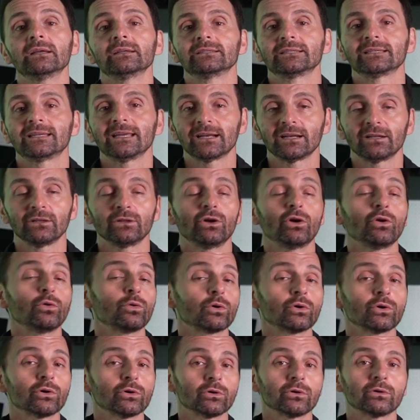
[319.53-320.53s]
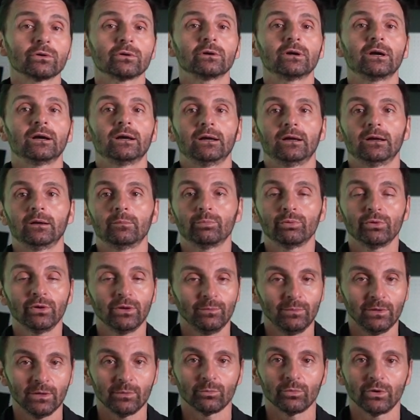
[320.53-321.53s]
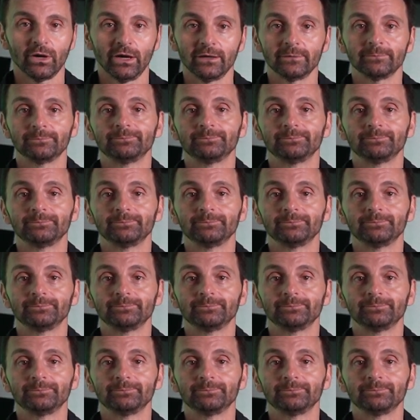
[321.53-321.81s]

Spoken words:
to get a lower premium rate.